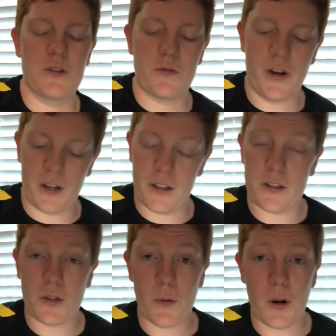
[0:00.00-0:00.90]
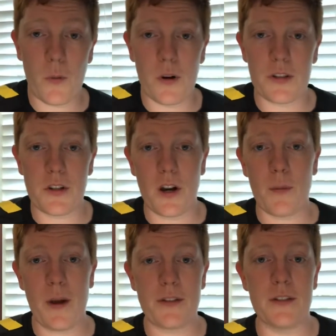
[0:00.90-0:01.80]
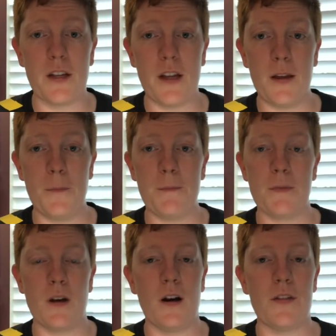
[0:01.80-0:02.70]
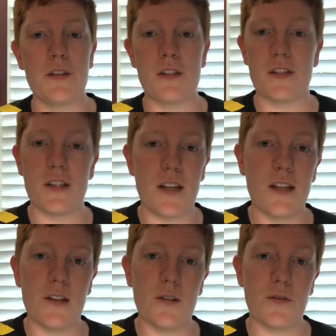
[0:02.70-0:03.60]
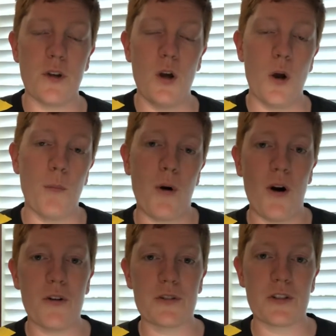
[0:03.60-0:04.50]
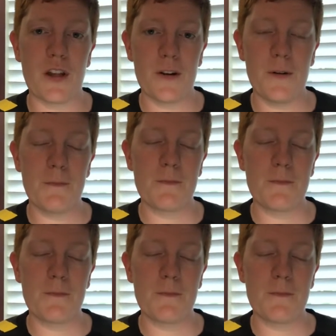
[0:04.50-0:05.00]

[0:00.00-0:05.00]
Very good. So what I want to talk about today, this is the end of Paul's letter,